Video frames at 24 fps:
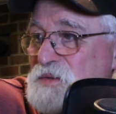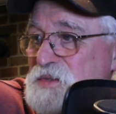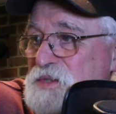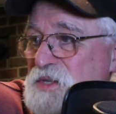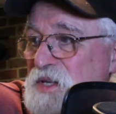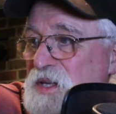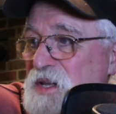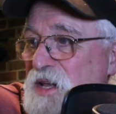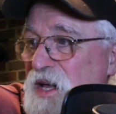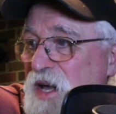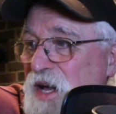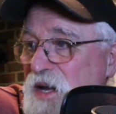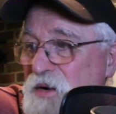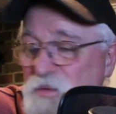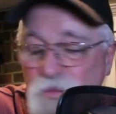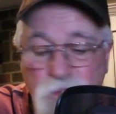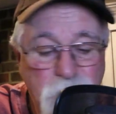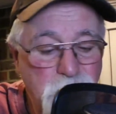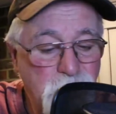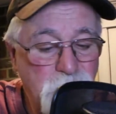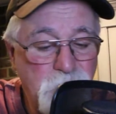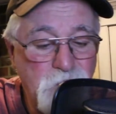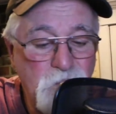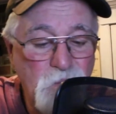see that
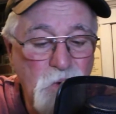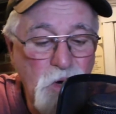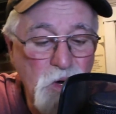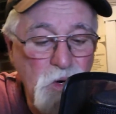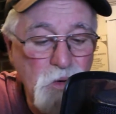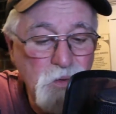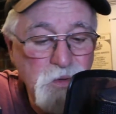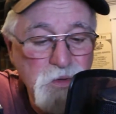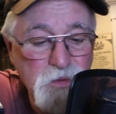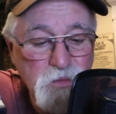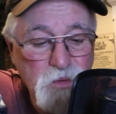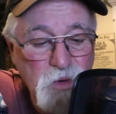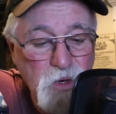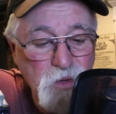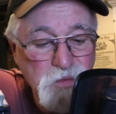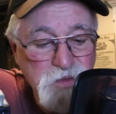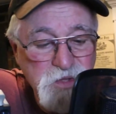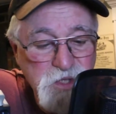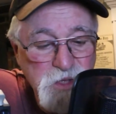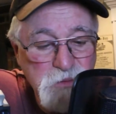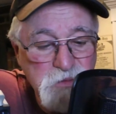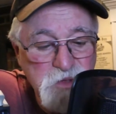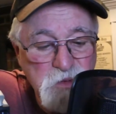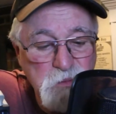with the Rode.
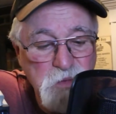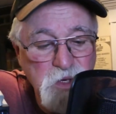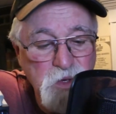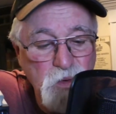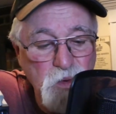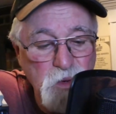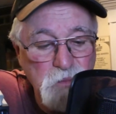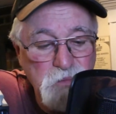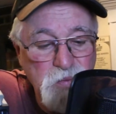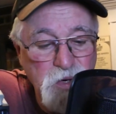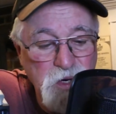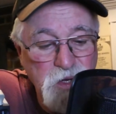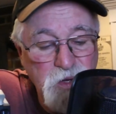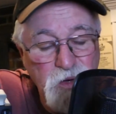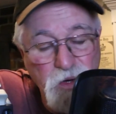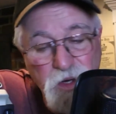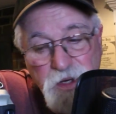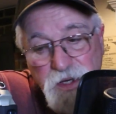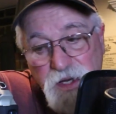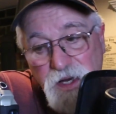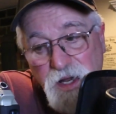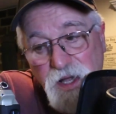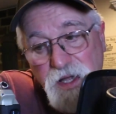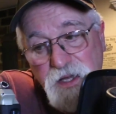Rode seems to be doing pretty
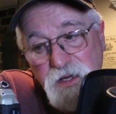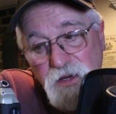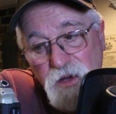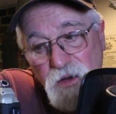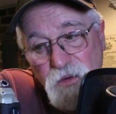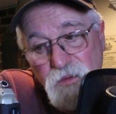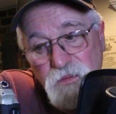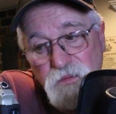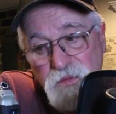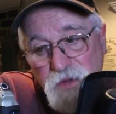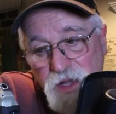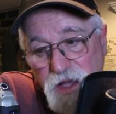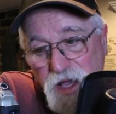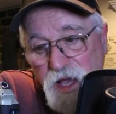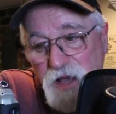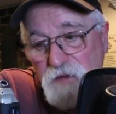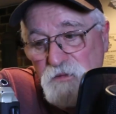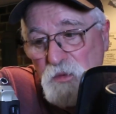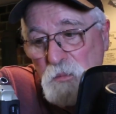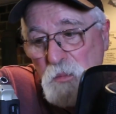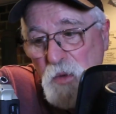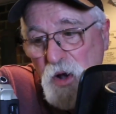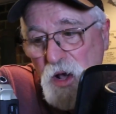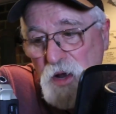good, and I don't
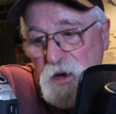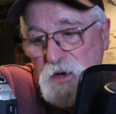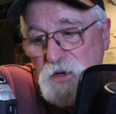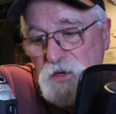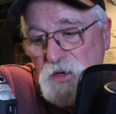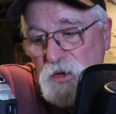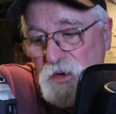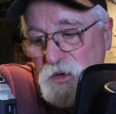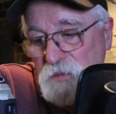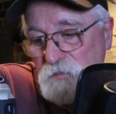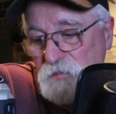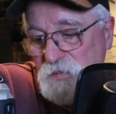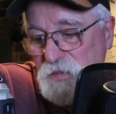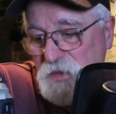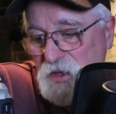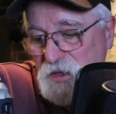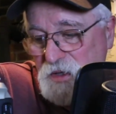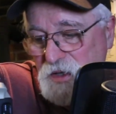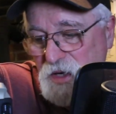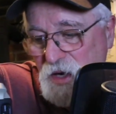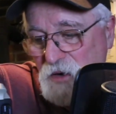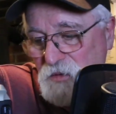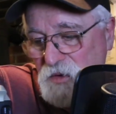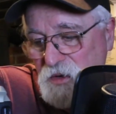have a monitor
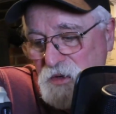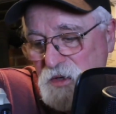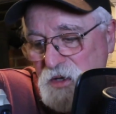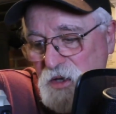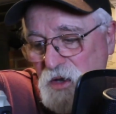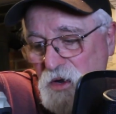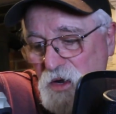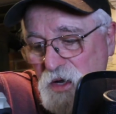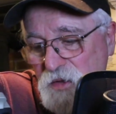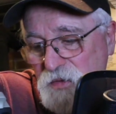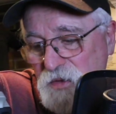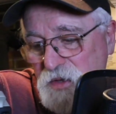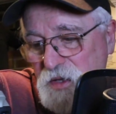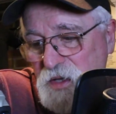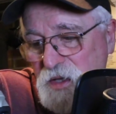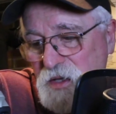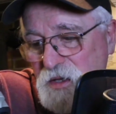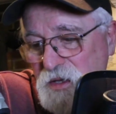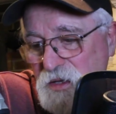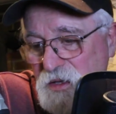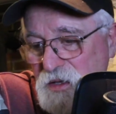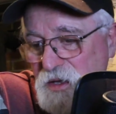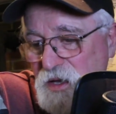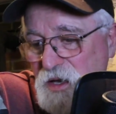currently on
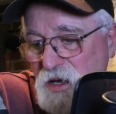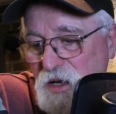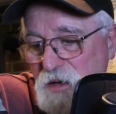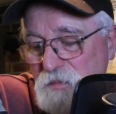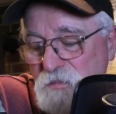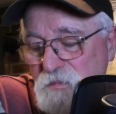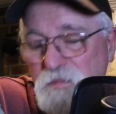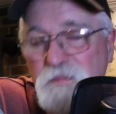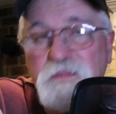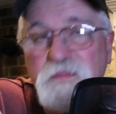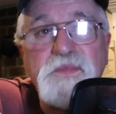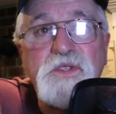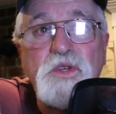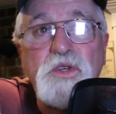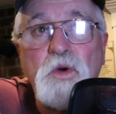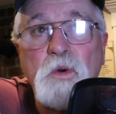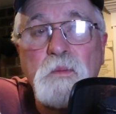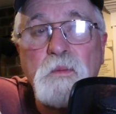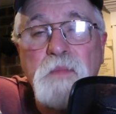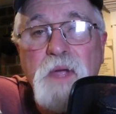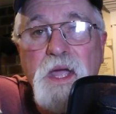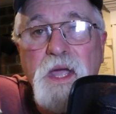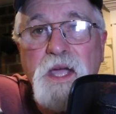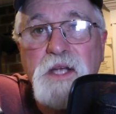the
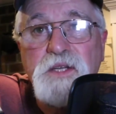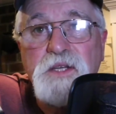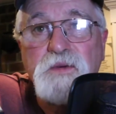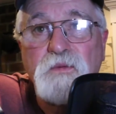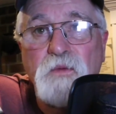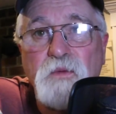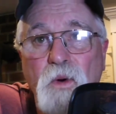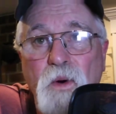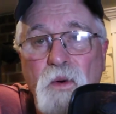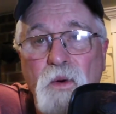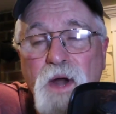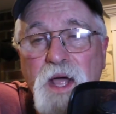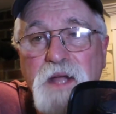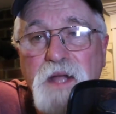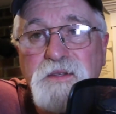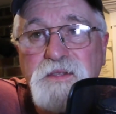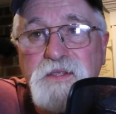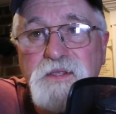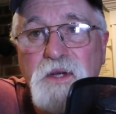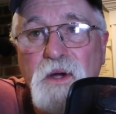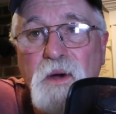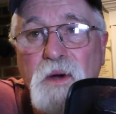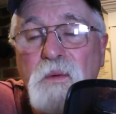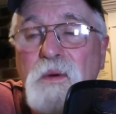Zoom
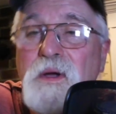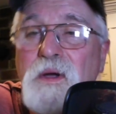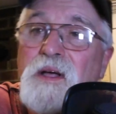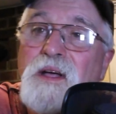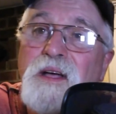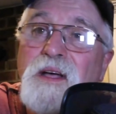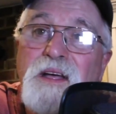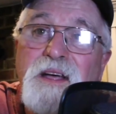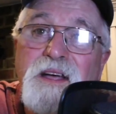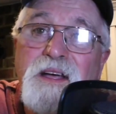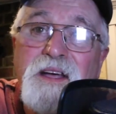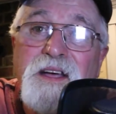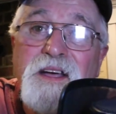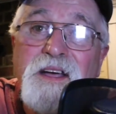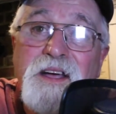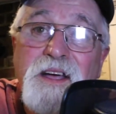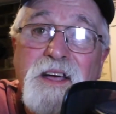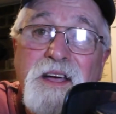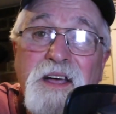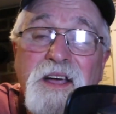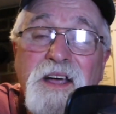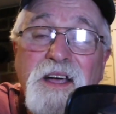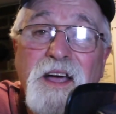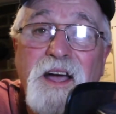H4N. So,
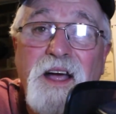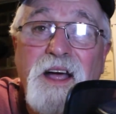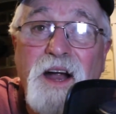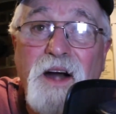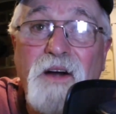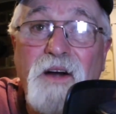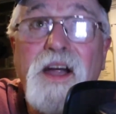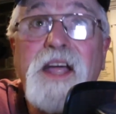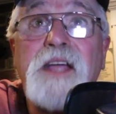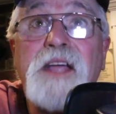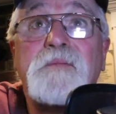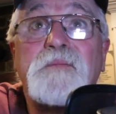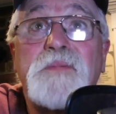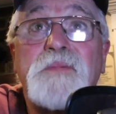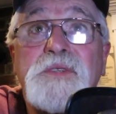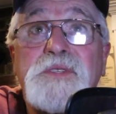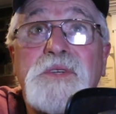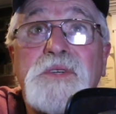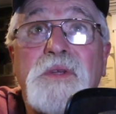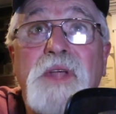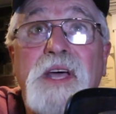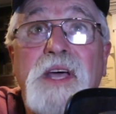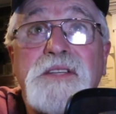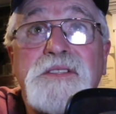all right,
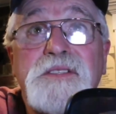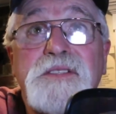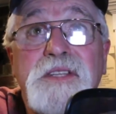so that's